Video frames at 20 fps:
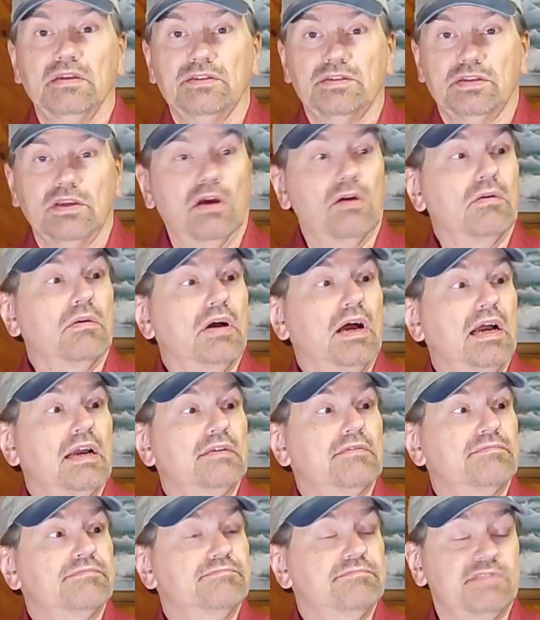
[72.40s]
So
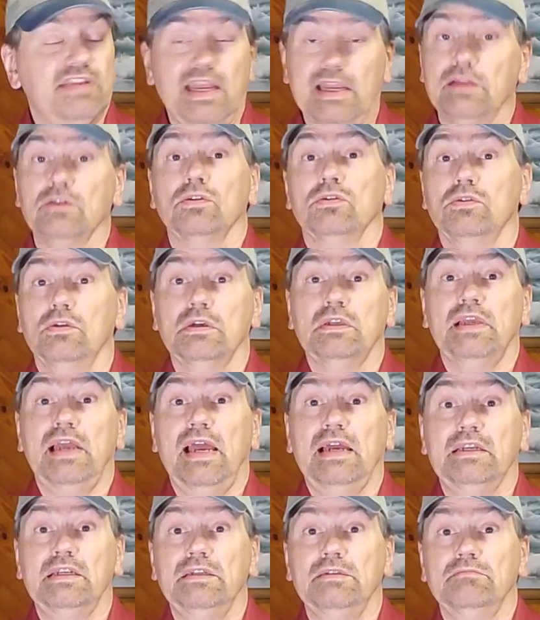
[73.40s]
I've taken a look
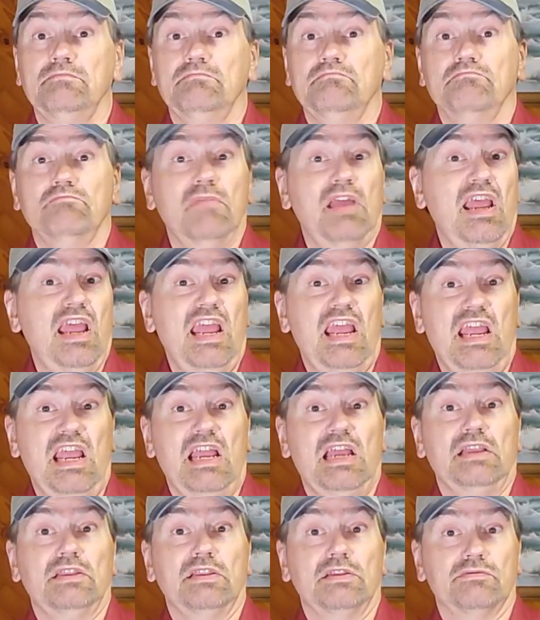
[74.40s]
at it,
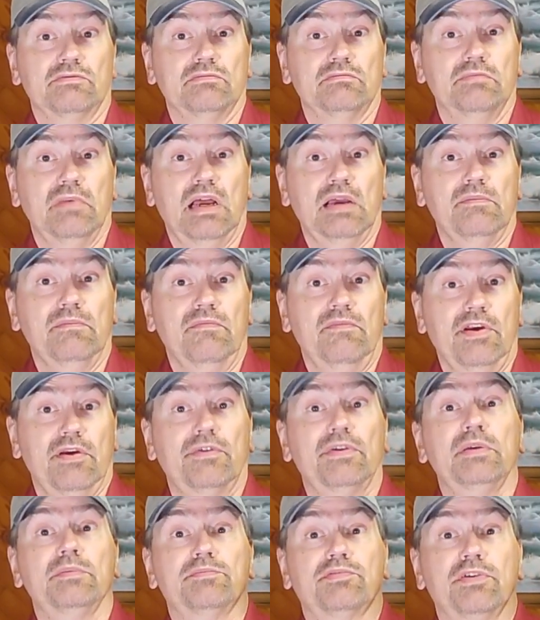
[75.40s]
and I'm
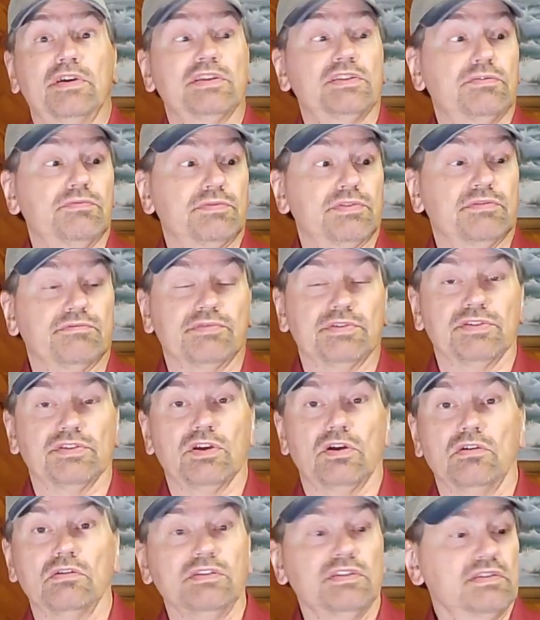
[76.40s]
very impressed with the
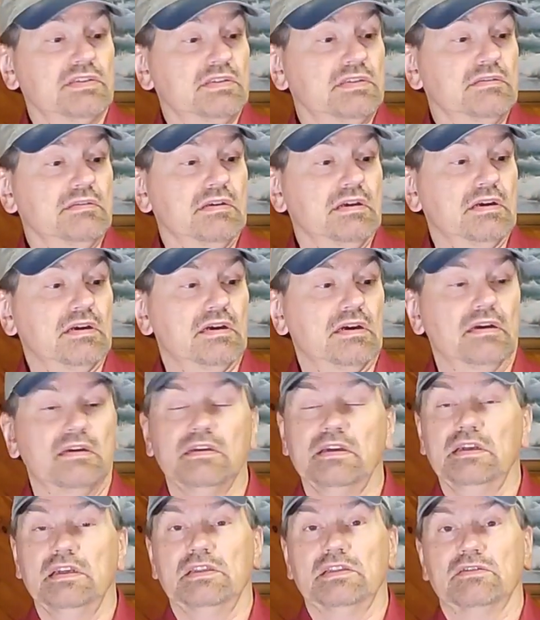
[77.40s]
results.
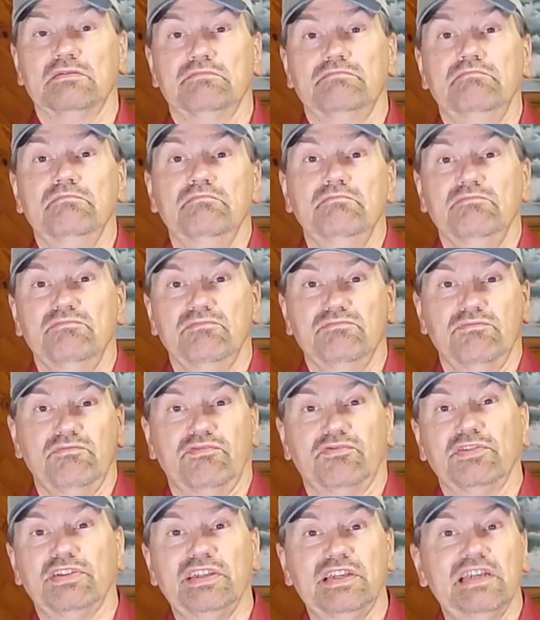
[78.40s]
It's
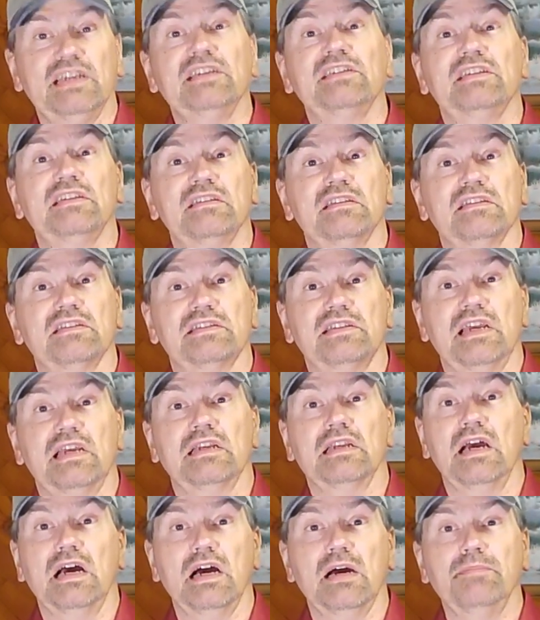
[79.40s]
pretty easy to
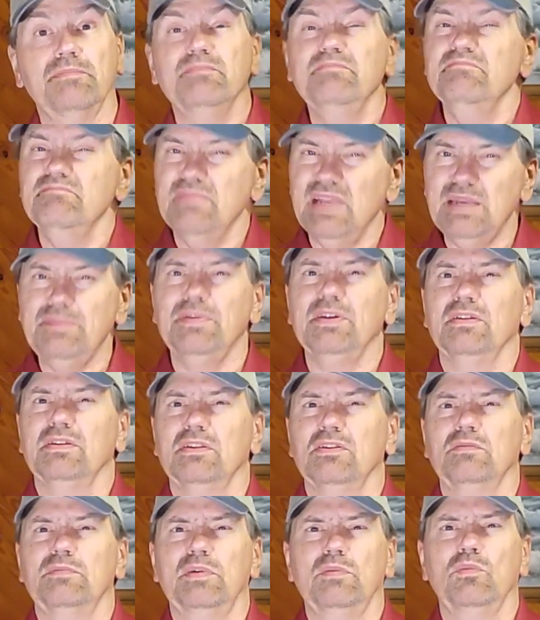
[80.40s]
set up, maybe a
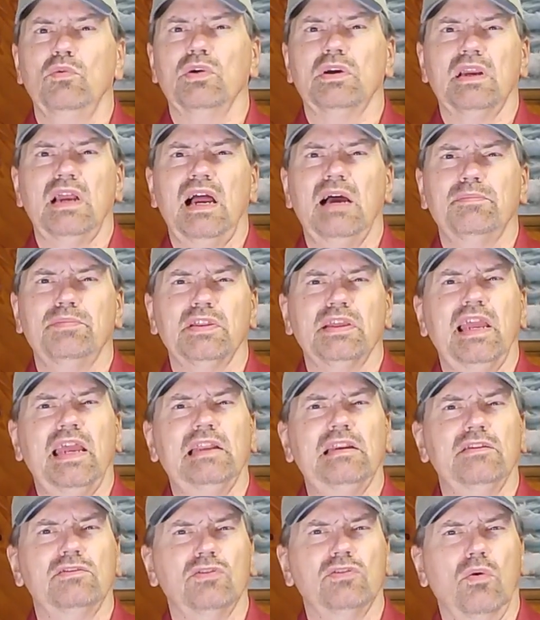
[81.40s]
little bit more
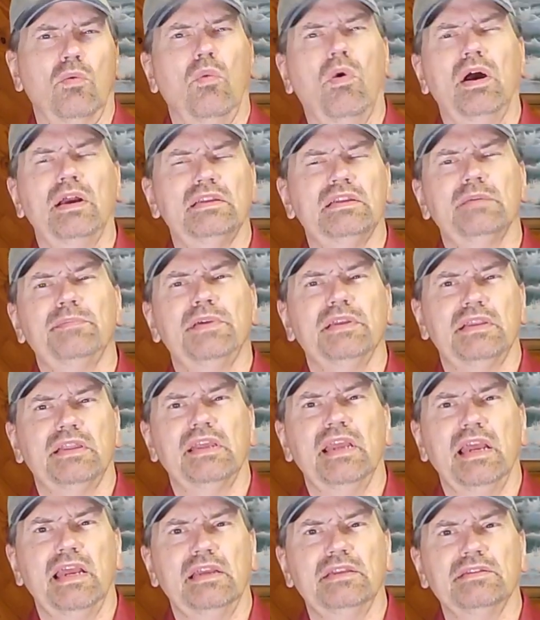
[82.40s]
complicated to wind up at
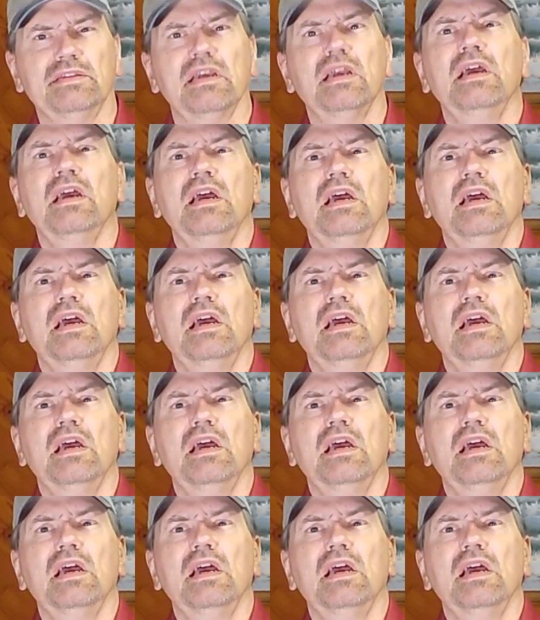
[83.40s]
the end,